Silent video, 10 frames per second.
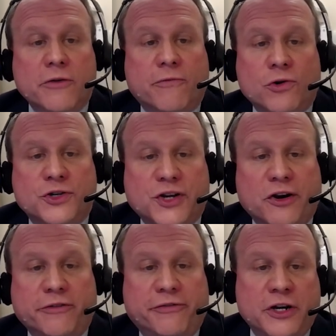for
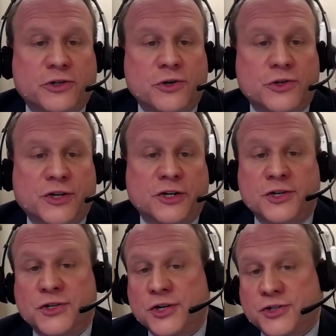subtle features such
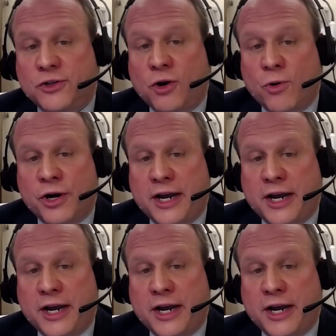as a slower